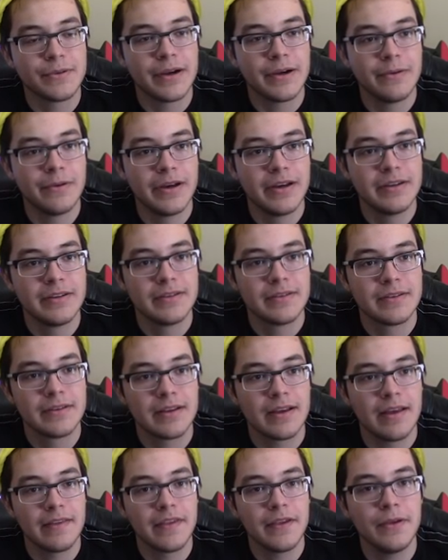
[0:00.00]
right way.
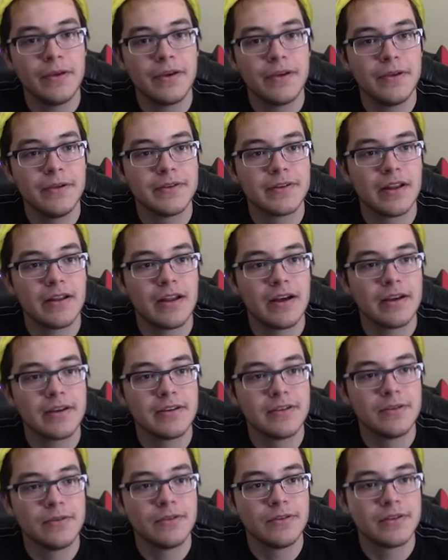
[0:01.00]
I think you can use the
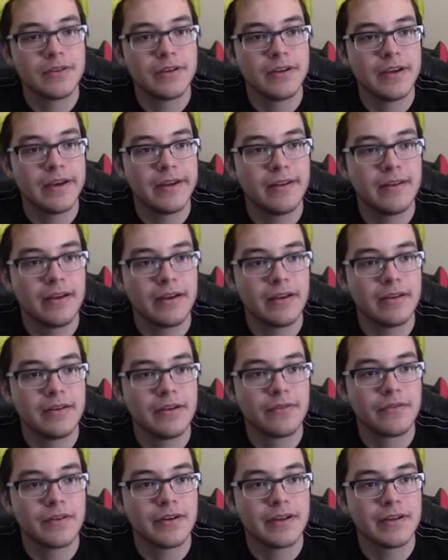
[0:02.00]
Lockitude to get like a
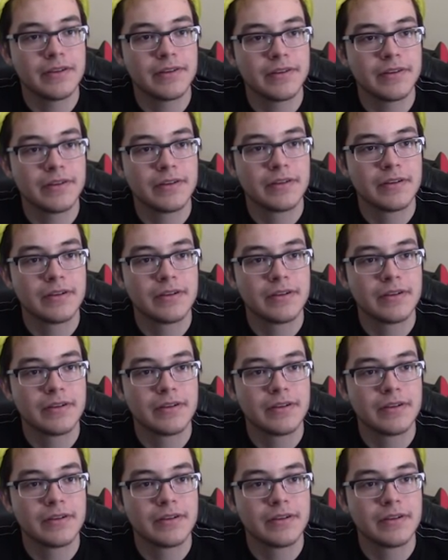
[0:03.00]
different exit.